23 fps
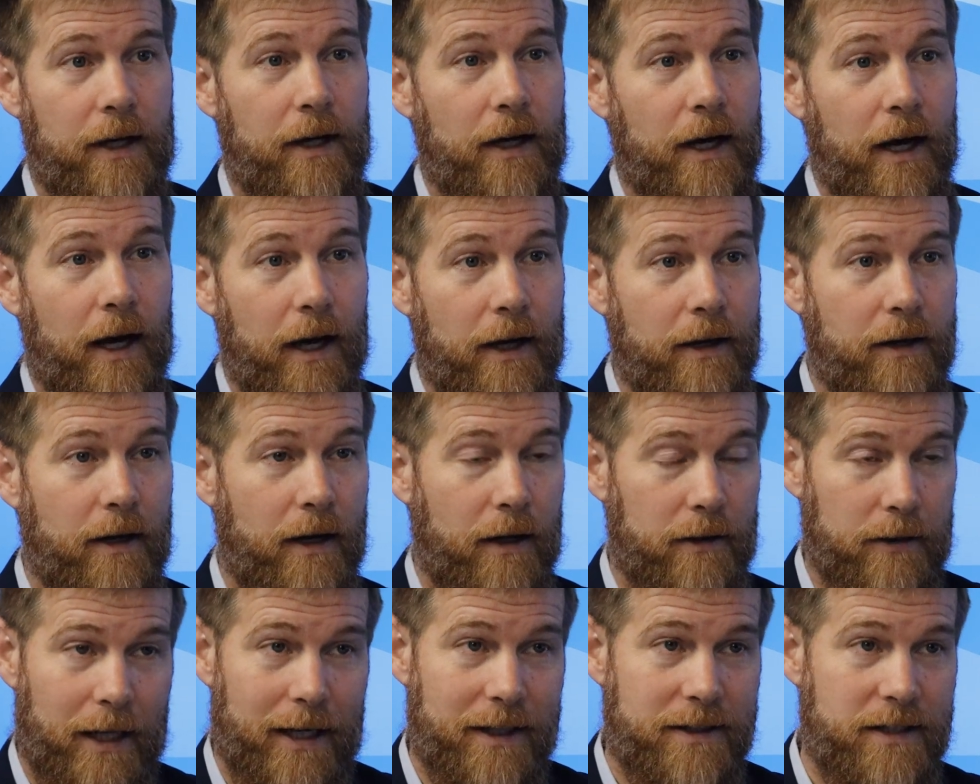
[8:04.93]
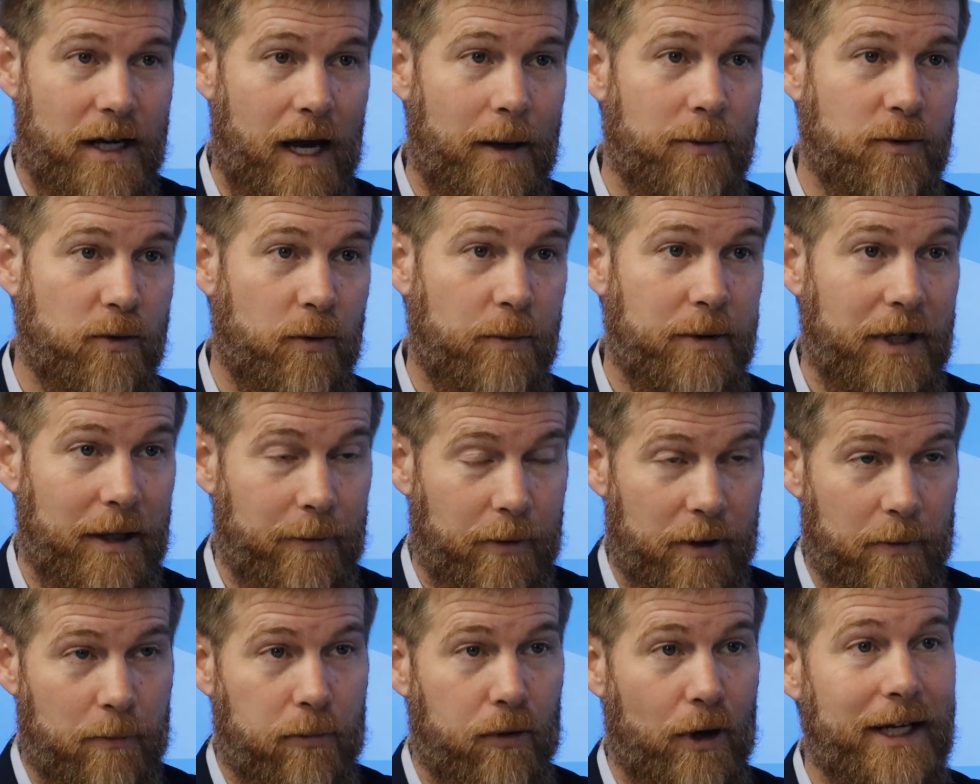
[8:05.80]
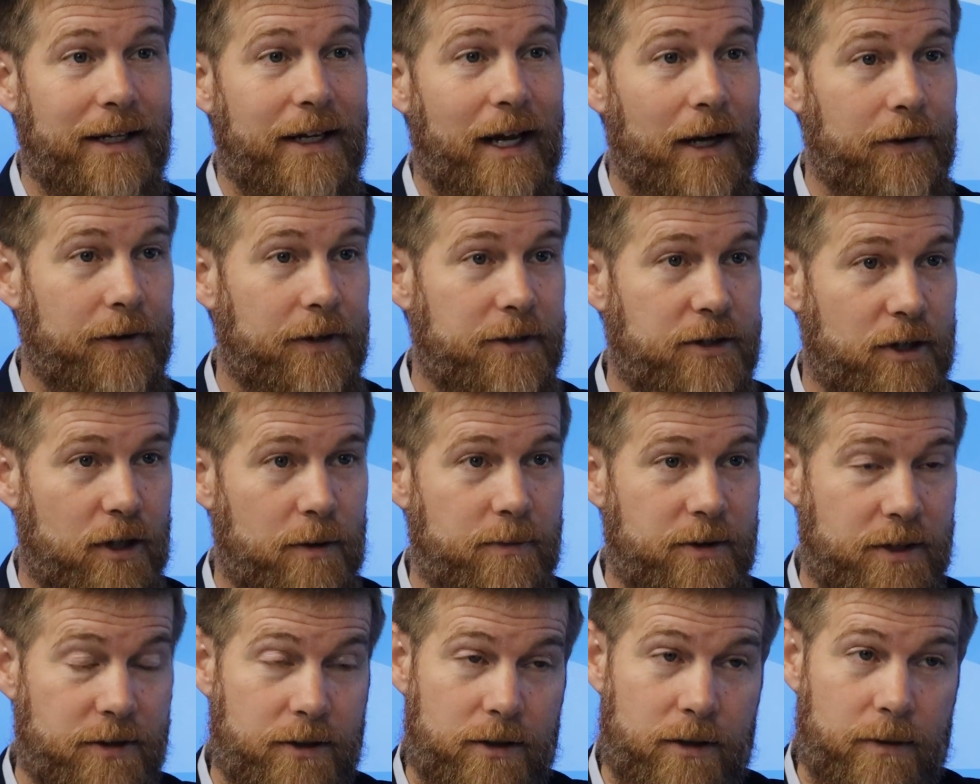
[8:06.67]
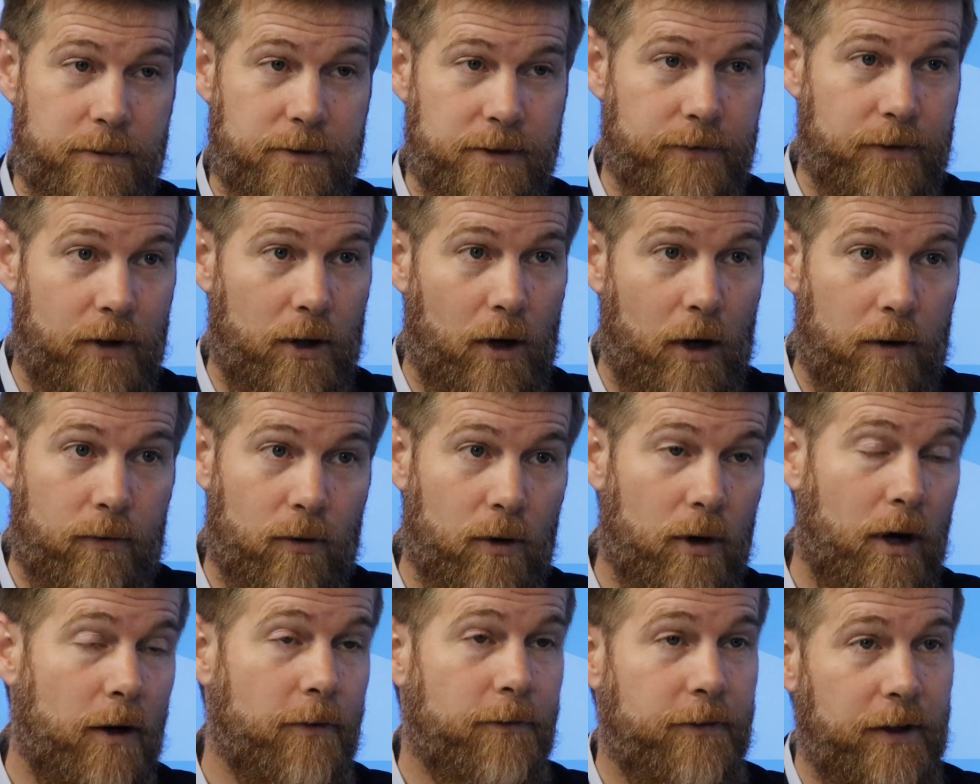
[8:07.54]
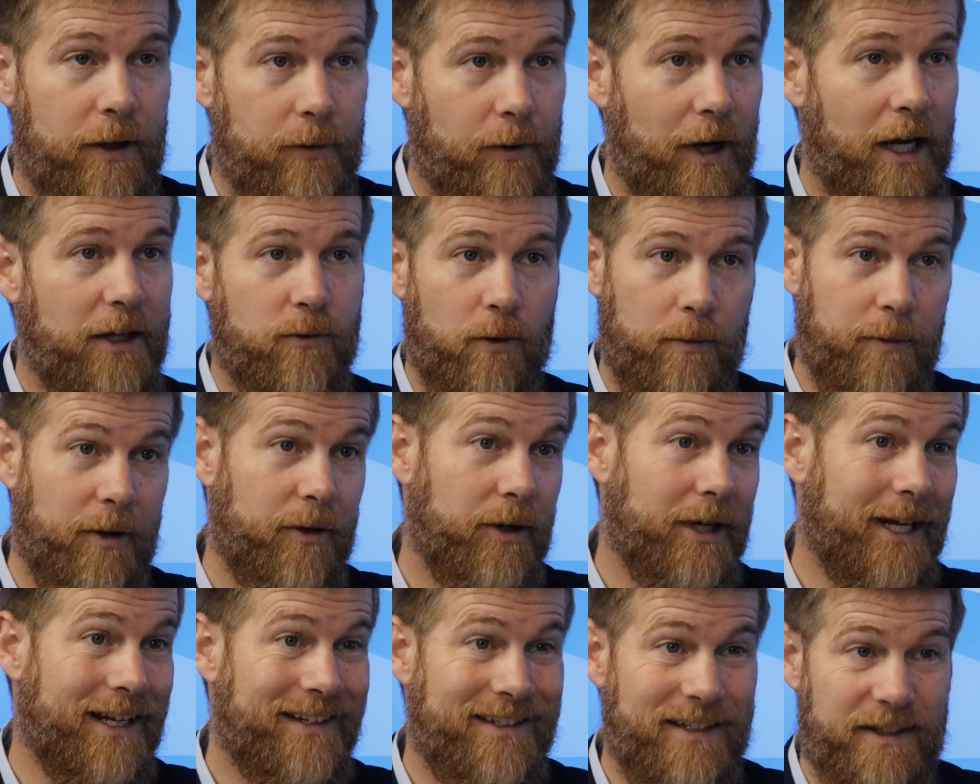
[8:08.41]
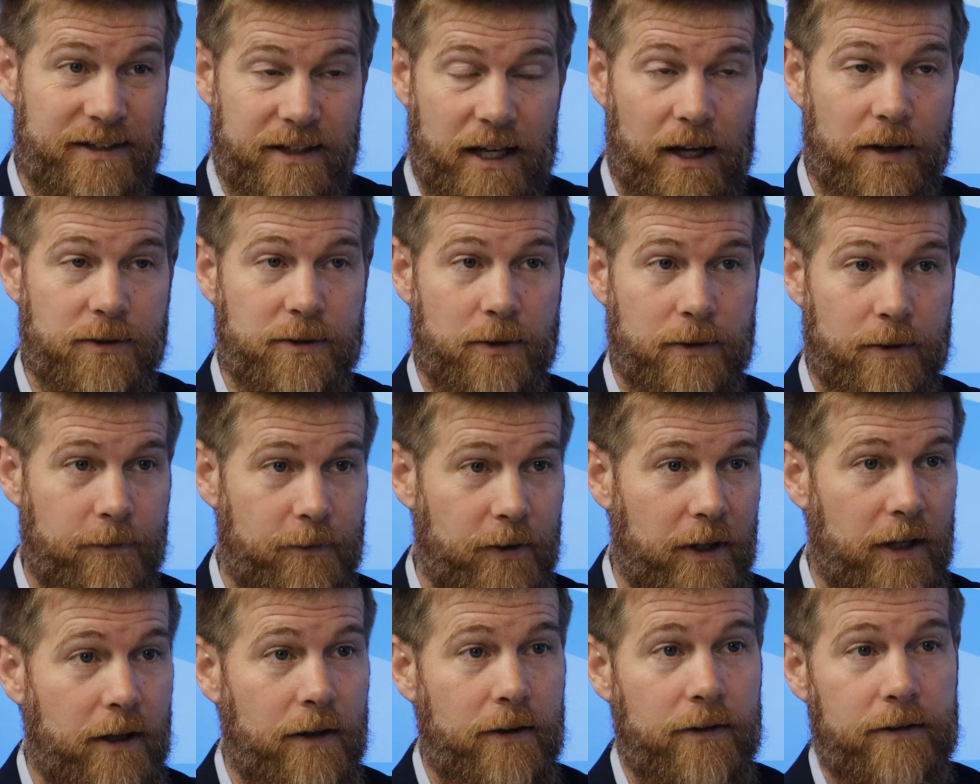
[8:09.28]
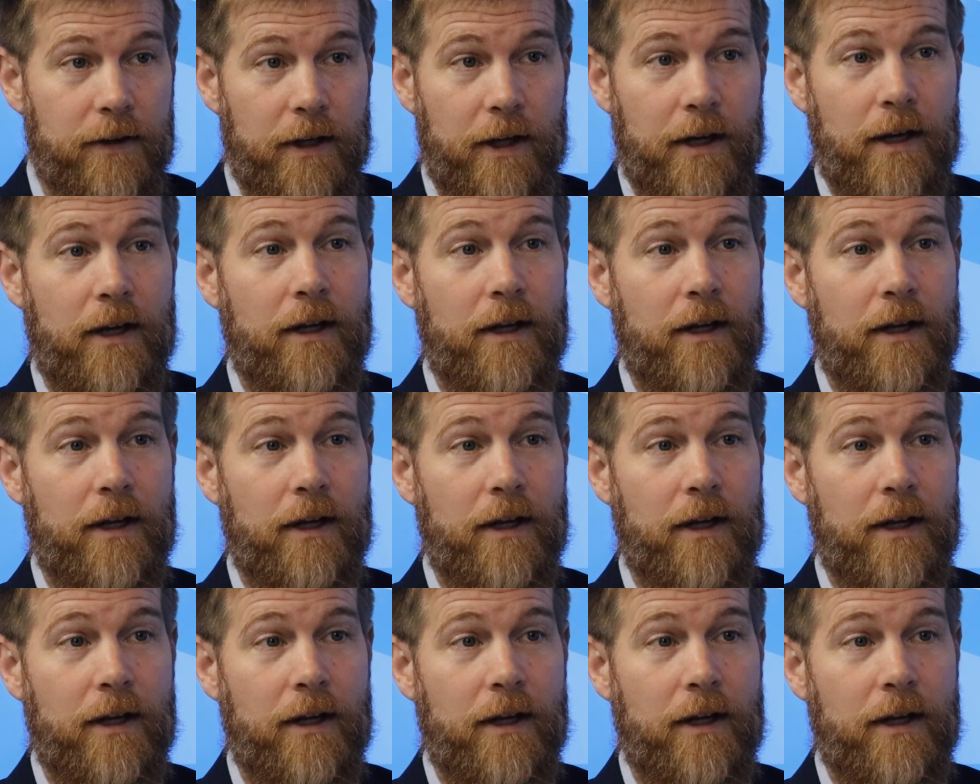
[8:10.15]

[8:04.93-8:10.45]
A lot of times we'll be able to bring down the terms in terms of overall fee rates. We'll be able to get discounts on the fees.